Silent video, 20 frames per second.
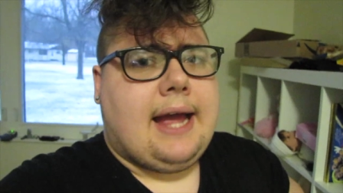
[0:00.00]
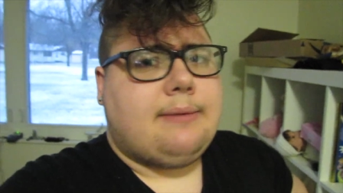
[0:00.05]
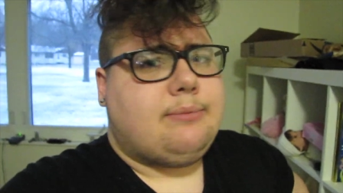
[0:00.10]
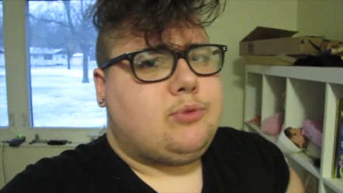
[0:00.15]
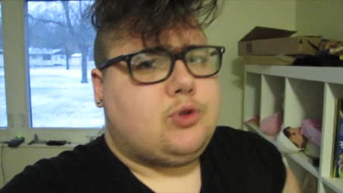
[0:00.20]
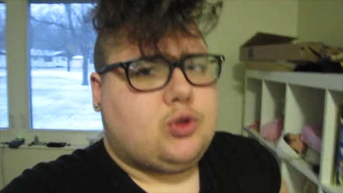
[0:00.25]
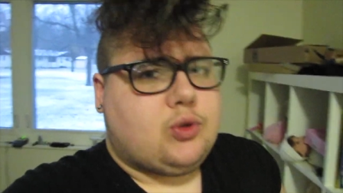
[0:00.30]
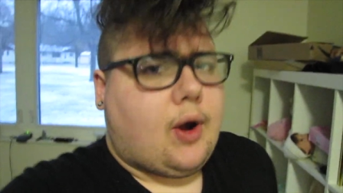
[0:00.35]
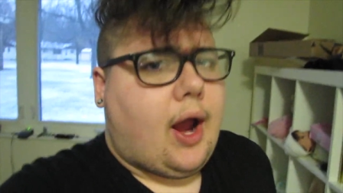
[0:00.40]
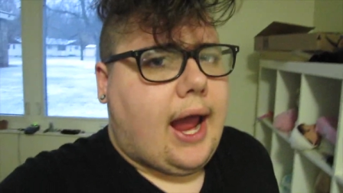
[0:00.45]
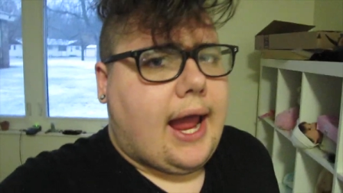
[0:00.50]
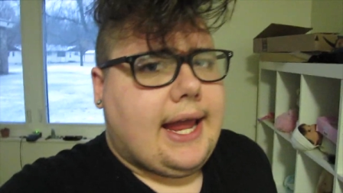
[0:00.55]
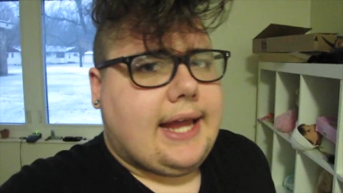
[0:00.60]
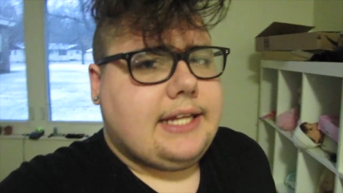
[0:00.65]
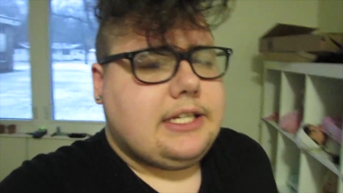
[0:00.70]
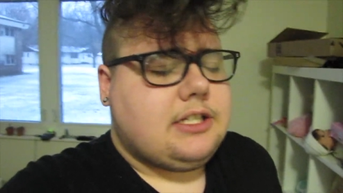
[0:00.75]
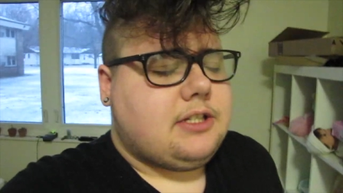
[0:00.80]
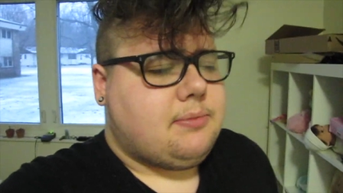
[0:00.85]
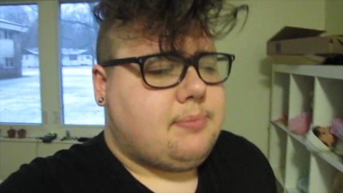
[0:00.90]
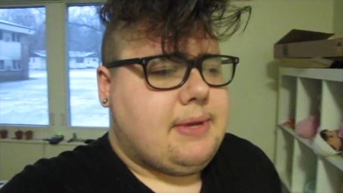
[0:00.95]
I'm
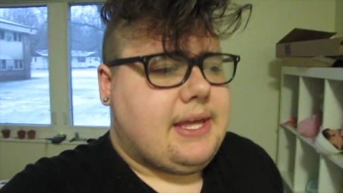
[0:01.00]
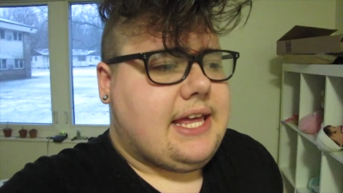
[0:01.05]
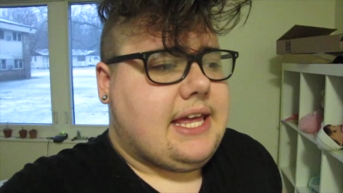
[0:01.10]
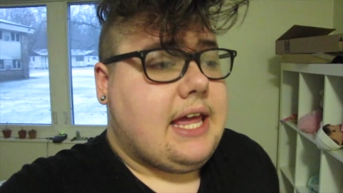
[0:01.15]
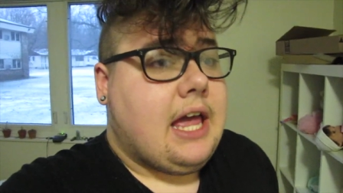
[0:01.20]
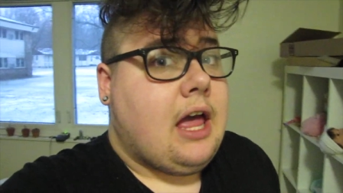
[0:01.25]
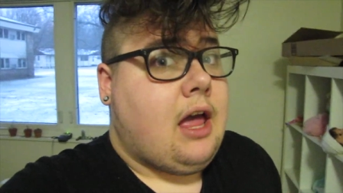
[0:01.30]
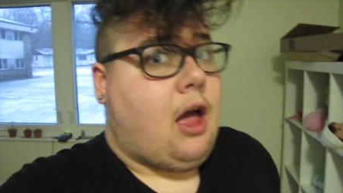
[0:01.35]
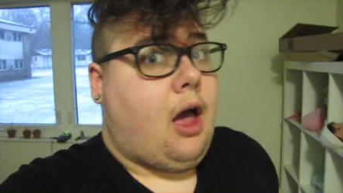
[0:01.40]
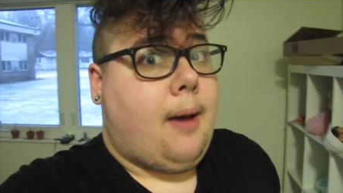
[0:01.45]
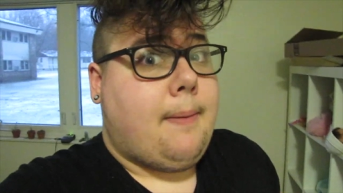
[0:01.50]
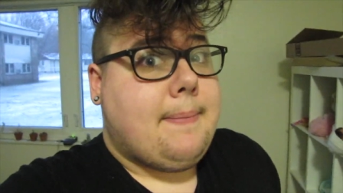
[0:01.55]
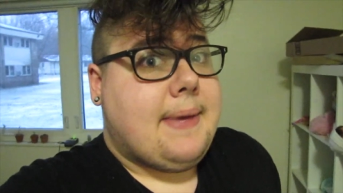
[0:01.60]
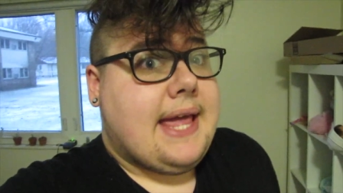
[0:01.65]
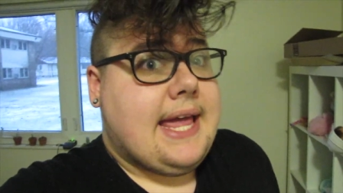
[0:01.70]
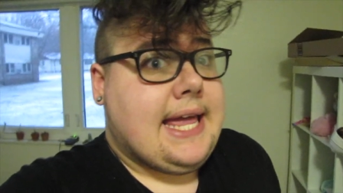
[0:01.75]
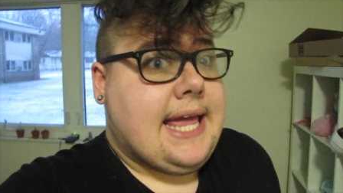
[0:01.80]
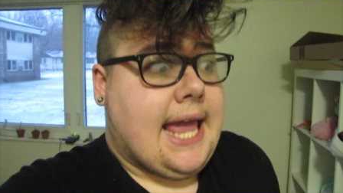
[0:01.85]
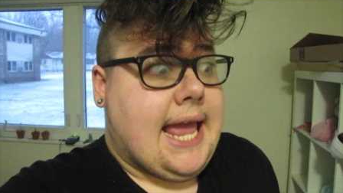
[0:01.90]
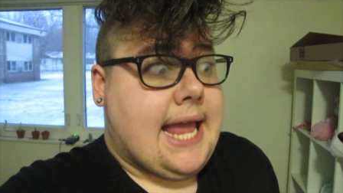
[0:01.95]
trying to be a
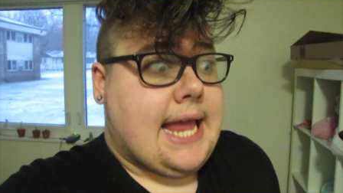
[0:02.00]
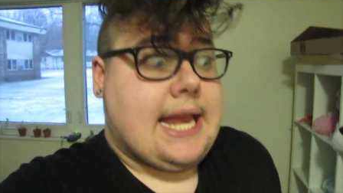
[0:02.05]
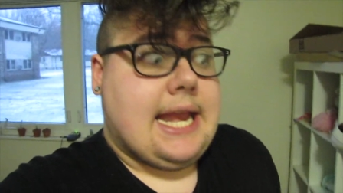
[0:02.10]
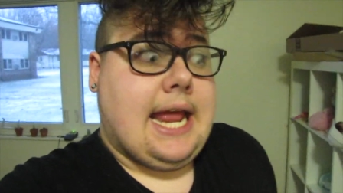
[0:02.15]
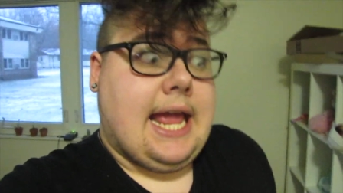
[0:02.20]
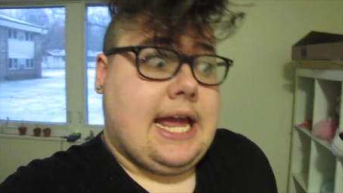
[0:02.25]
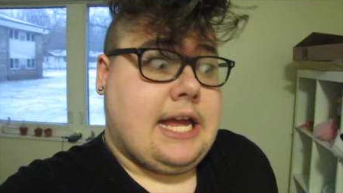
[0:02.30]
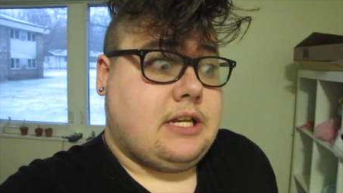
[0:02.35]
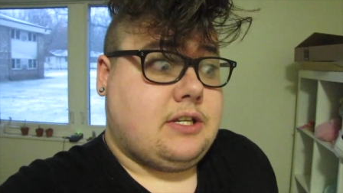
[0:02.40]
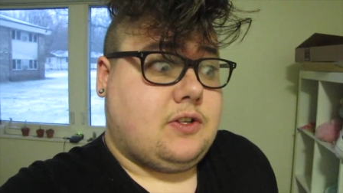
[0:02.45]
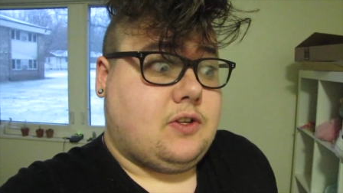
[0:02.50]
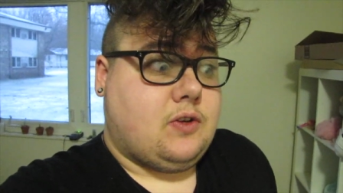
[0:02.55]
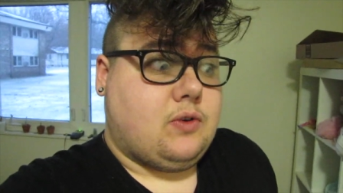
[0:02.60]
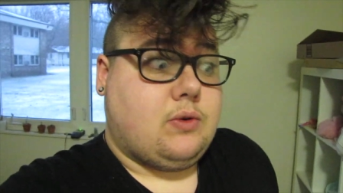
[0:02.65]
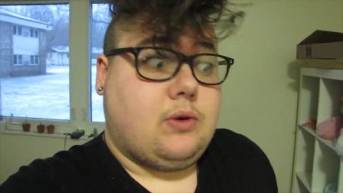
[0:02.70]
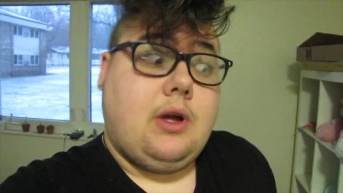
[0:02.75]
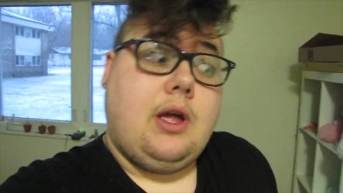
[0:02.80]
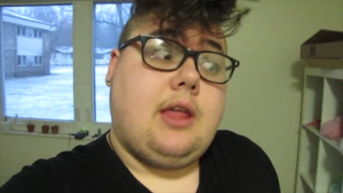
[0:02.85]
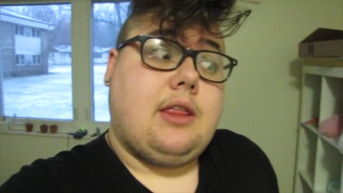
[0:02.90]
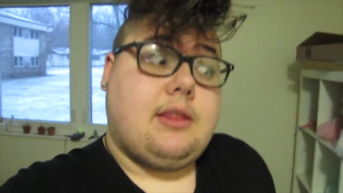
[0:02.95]
big kid and do